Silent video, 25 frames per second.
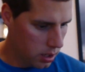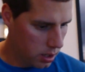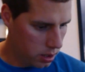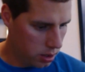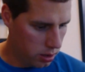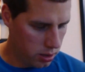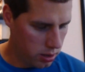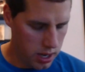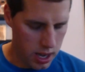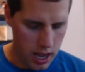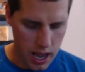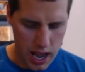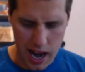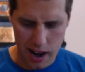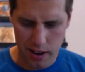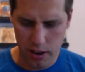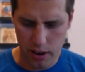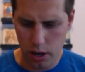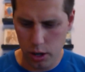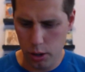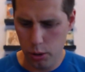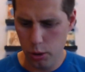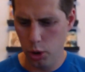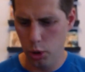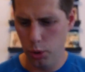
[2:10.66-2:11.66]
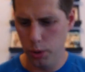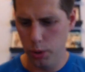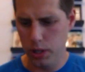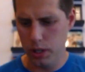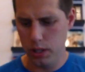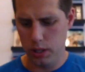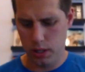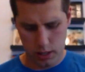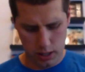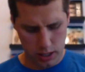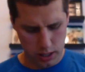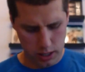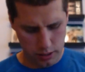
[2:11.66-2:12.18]
So yeah, Arrow
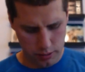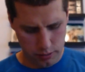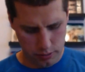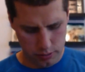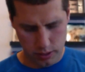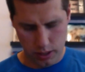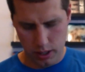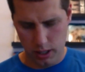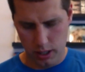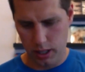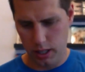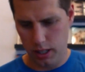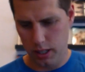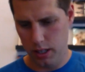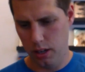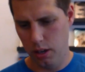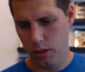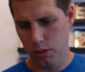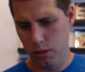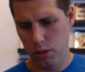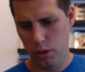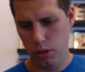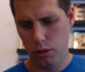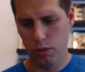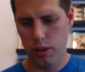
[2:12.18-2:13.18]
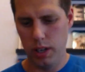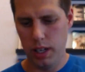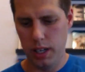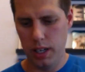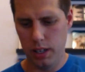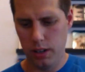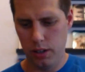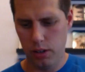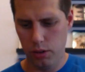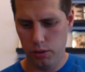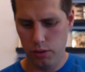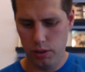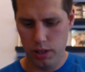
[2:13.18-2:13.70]
always give uh, you know do really
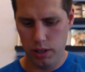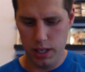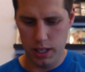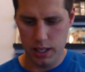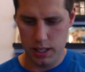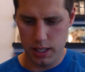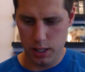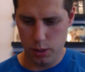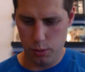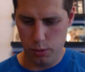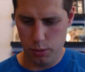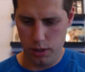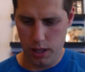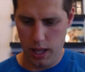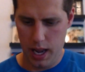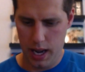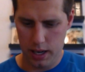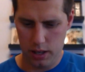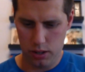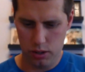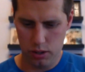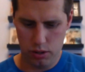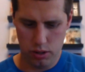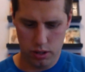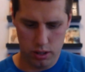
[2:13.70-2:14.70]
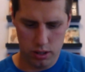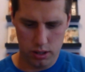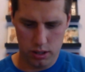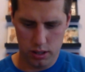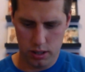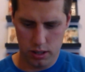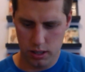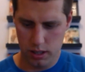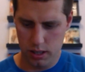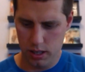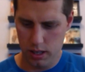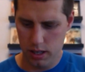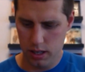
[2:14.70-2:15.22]
good releases with extras
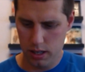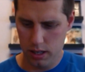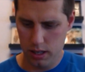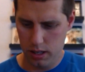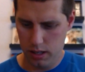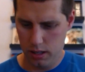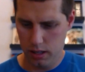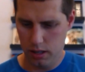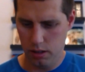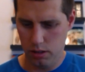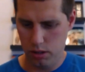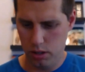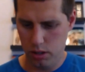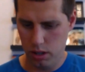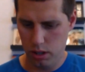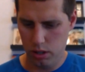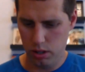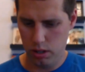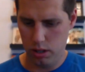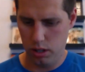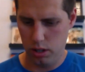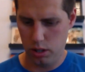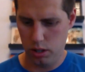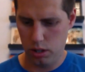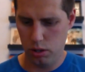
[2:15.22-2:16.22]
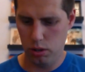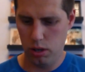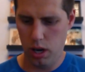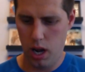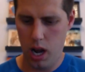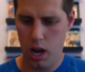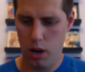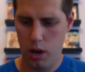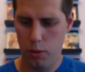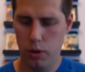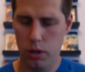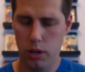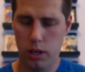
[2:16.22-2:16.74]
and uh, you know so such good
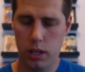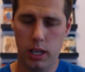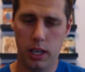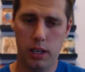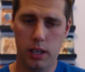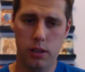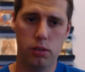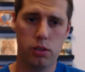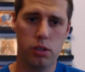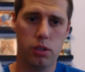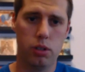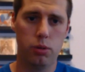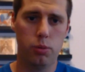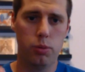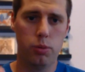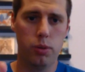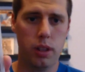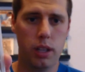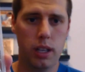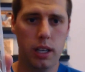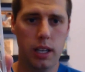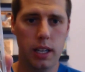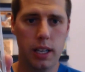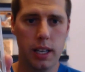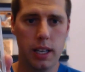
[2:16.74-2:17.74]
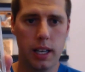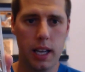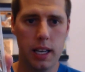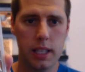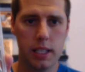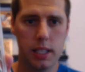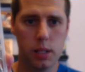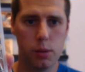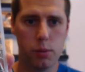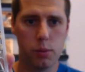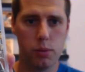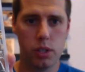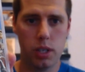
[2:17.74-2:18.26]
artwork and also with clear
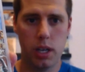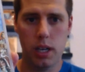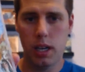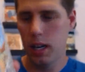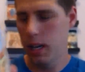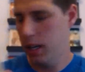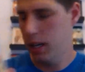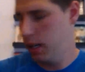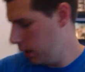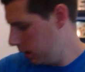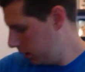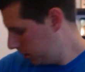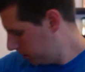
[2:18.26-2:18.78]
cases, which I like.